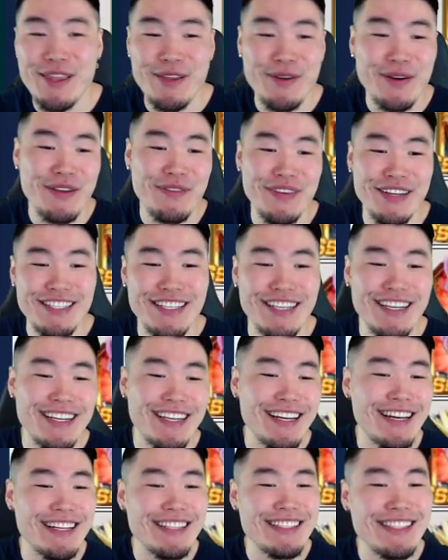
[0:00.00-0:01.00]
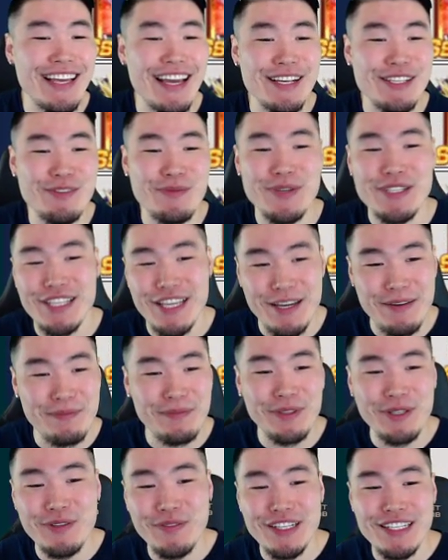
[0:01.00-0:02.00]
3 Vegeta, Tech Super Saiyan
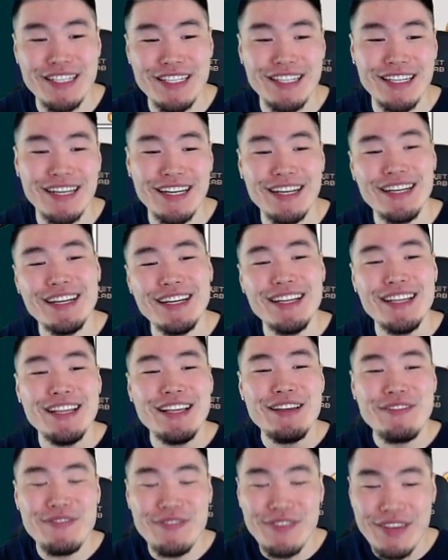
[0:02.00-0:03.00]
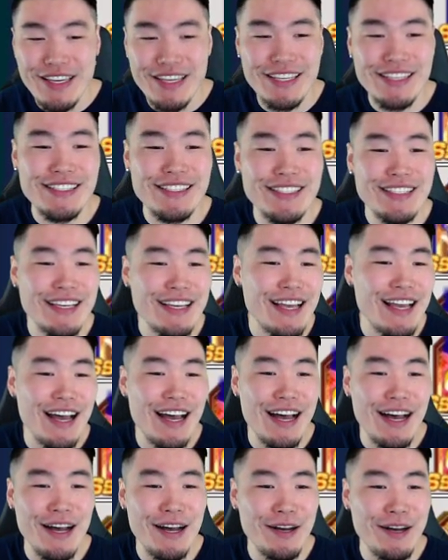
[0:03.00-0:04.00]
Blue Vegeta, Is
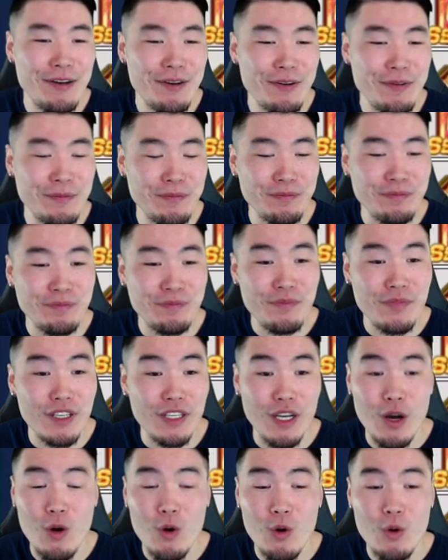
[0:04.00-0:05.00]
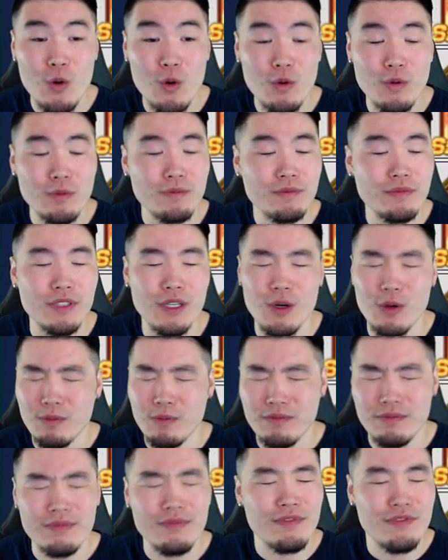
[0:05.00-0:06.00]
um, Go, no,
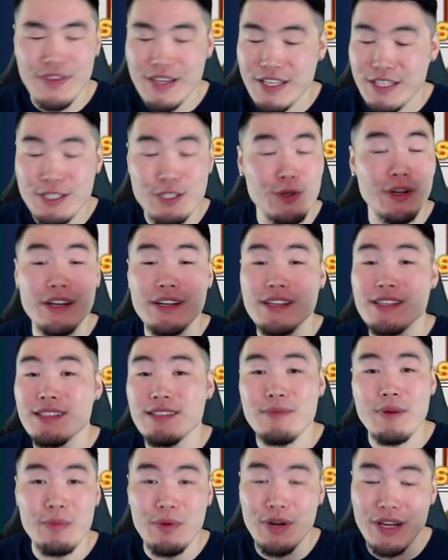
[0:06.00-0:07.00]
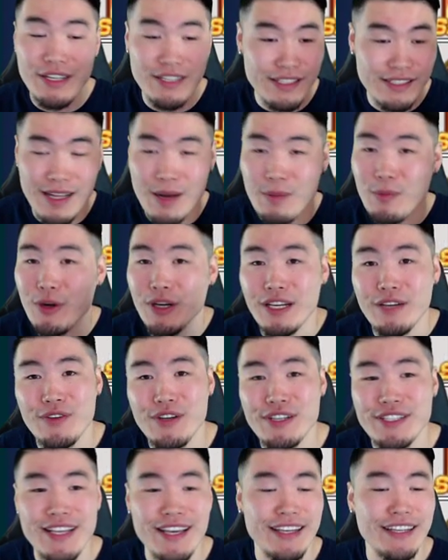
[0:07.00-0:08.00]
Fizz Trunks, my brain just stopped working for
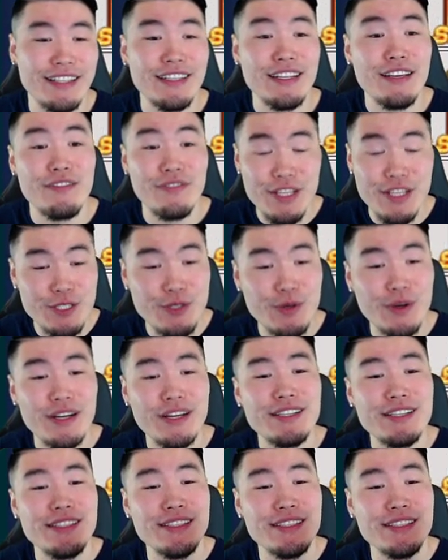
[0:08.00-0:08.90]
a second. Fizz Trunks,